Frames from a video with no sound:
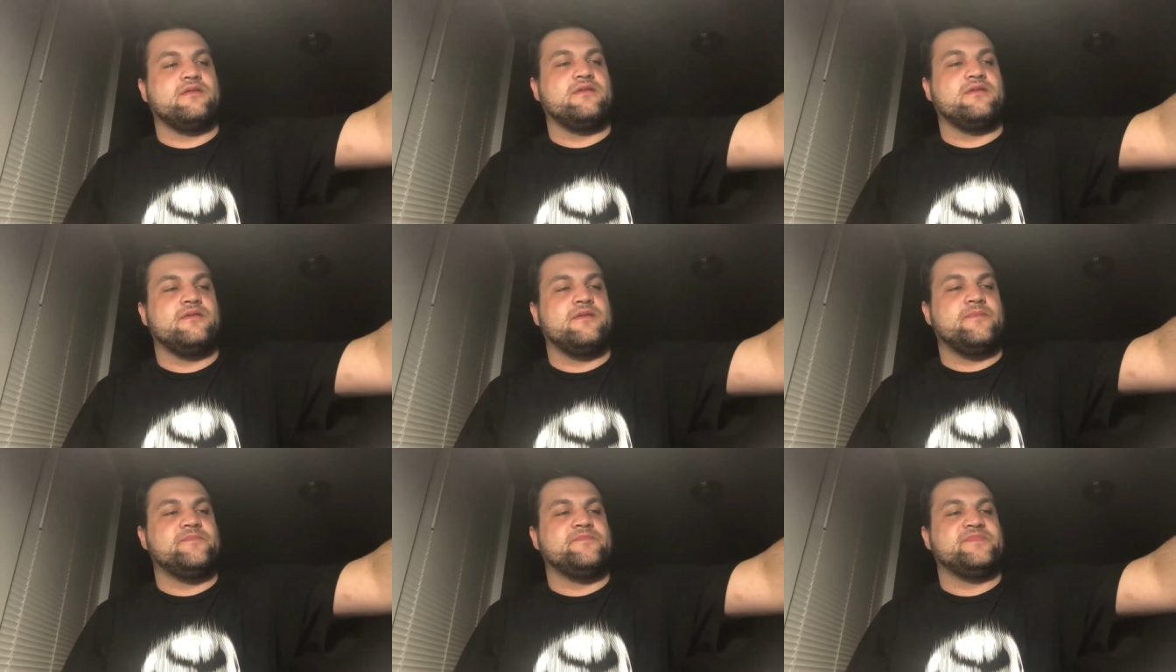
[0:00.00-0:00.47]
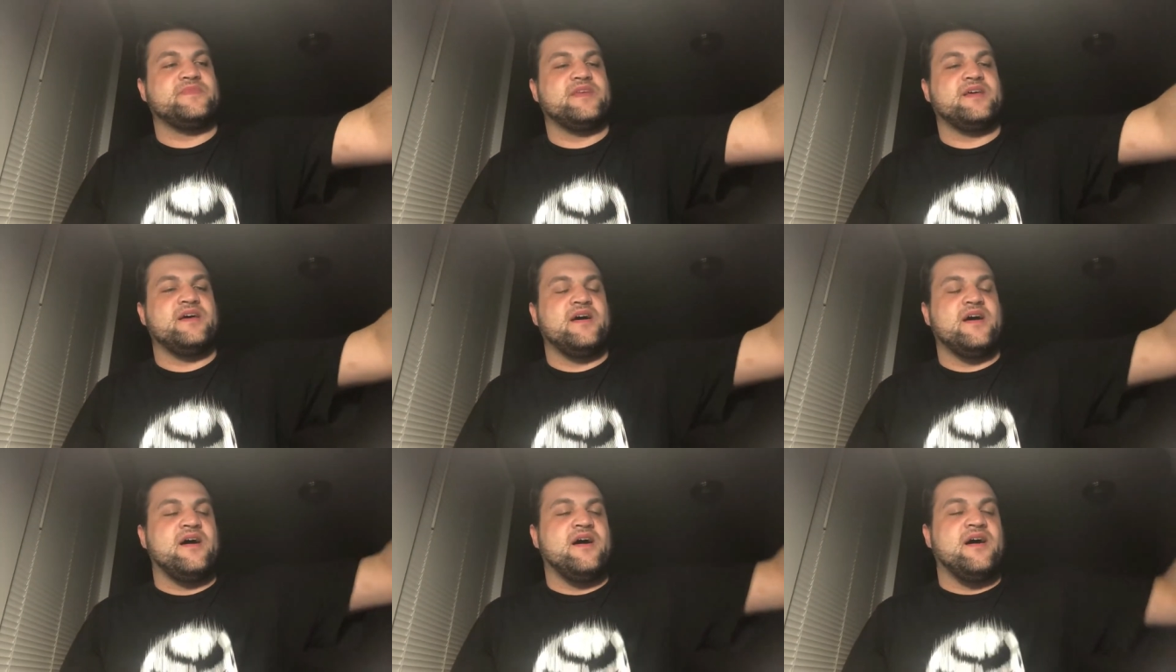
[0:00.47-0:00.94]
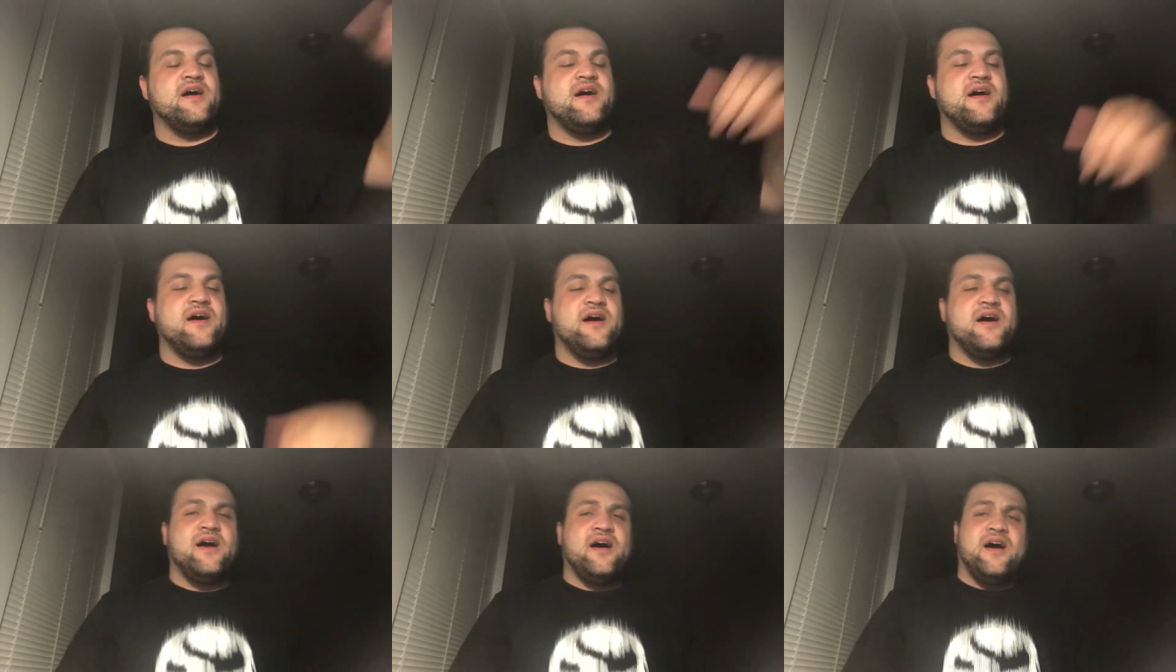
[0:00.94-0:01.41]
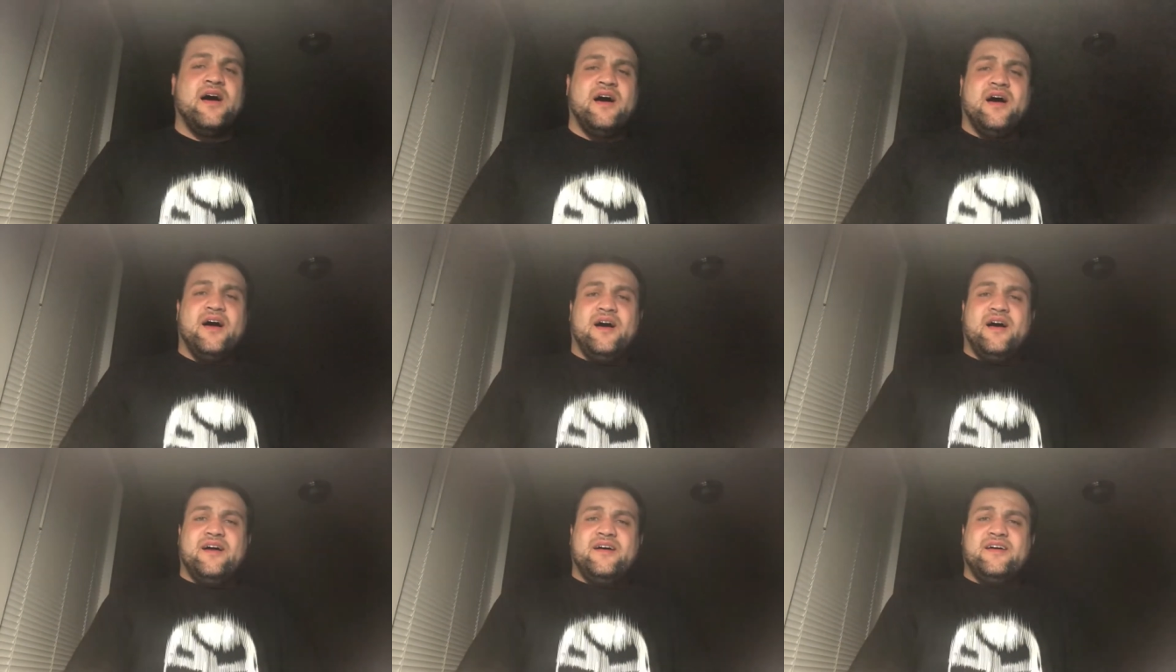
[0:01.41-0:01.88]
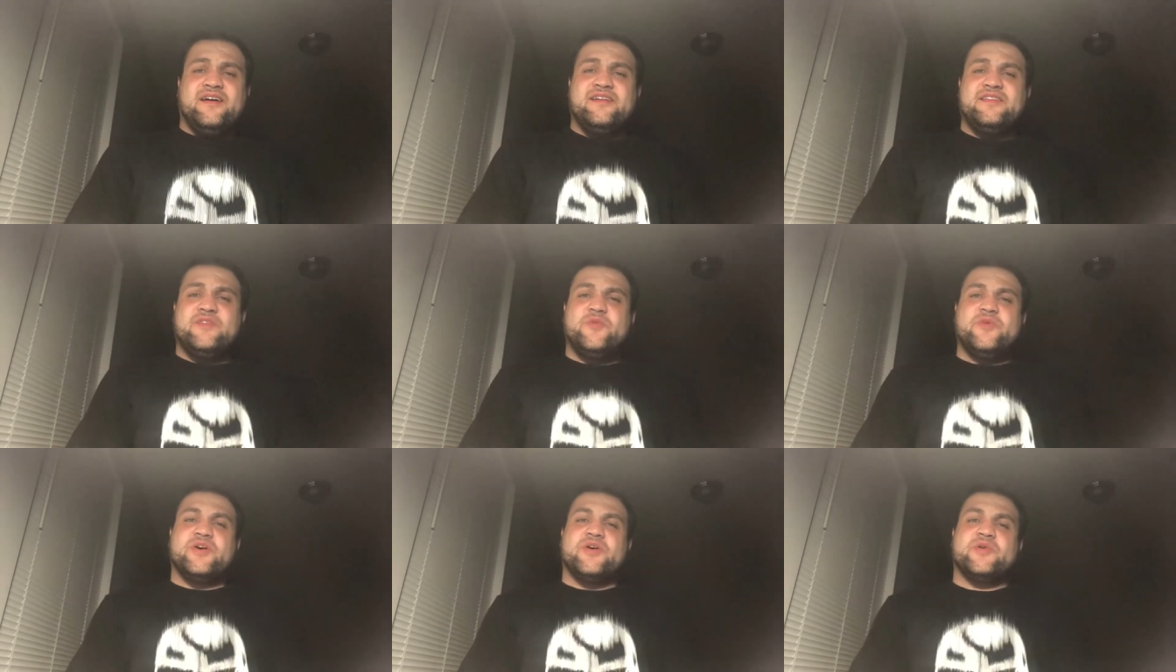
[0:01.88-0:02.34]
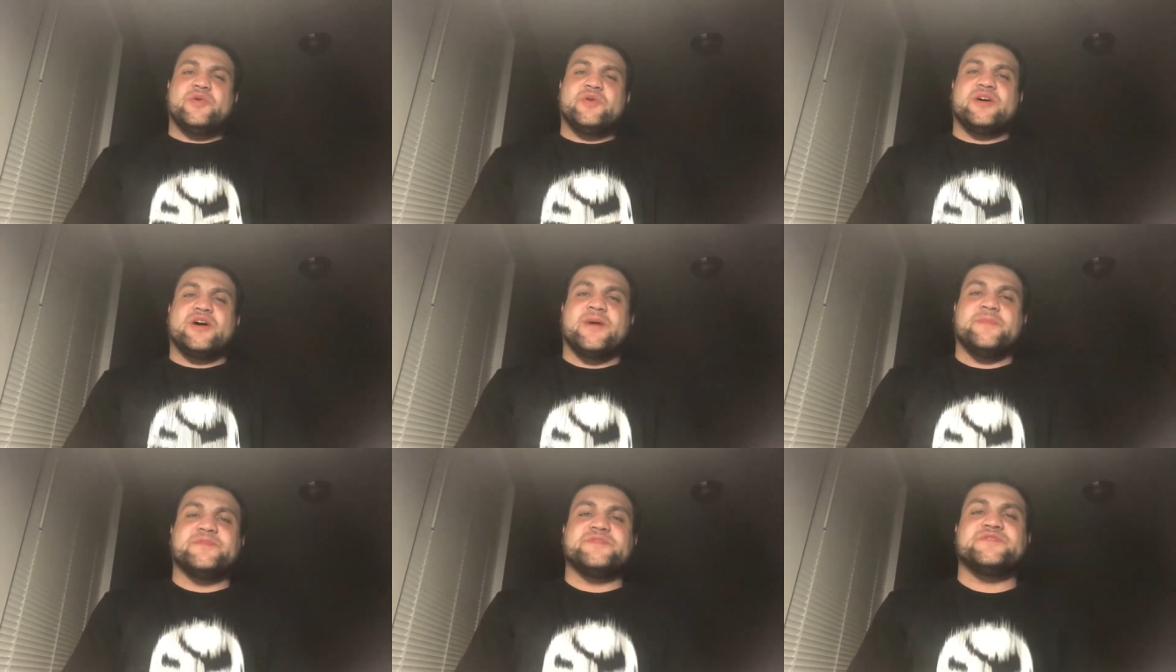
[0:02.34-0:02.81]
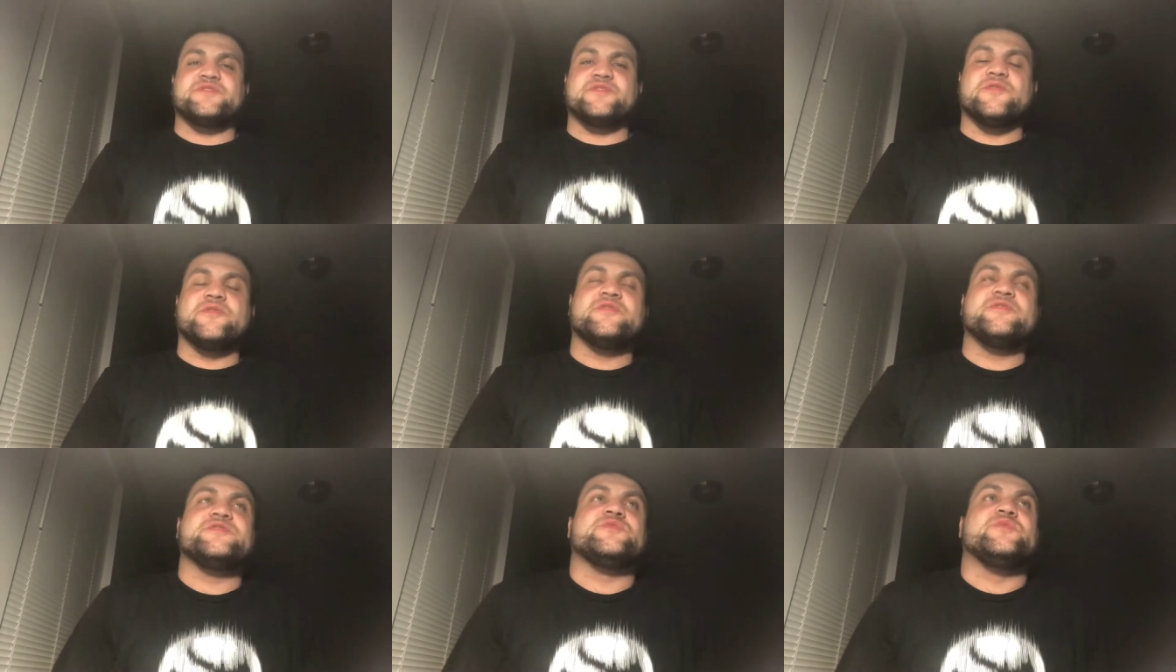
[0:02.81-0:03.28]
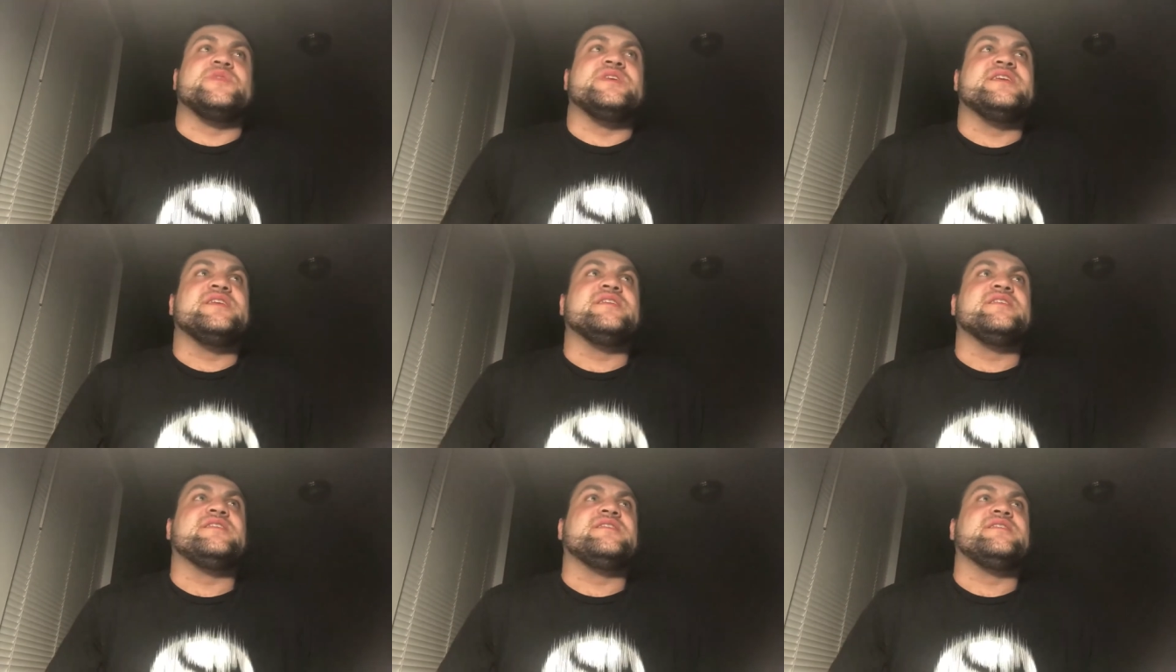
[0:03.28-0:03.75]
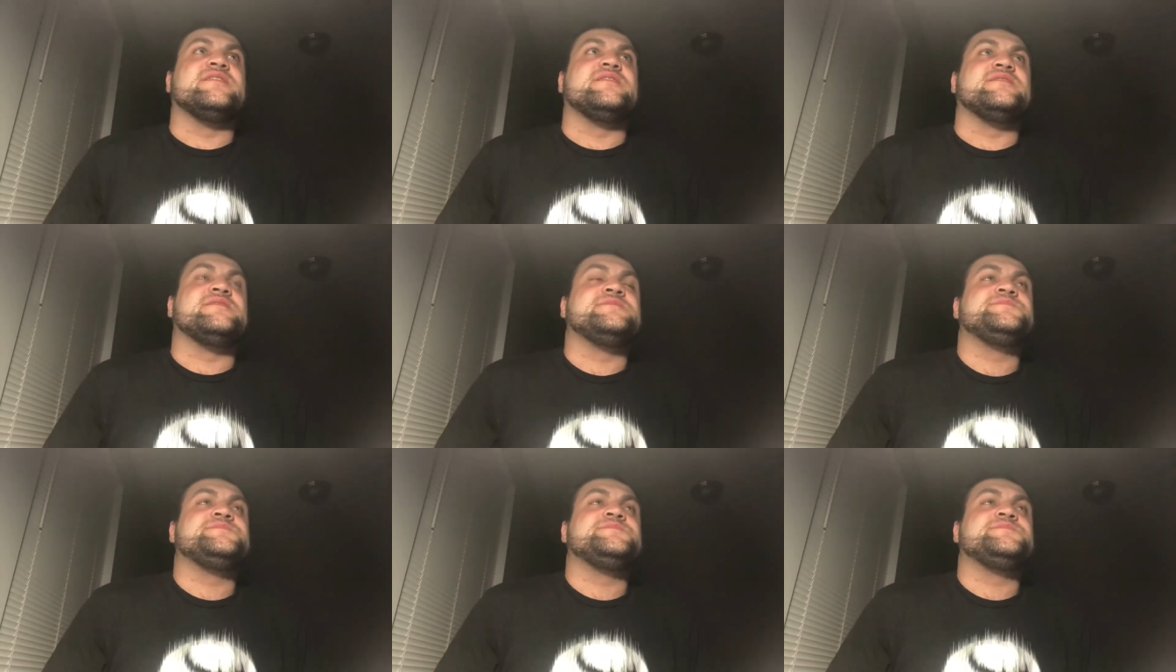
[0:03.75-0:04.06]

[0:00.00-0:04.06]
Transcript: And then we go to a couple stores. We uh,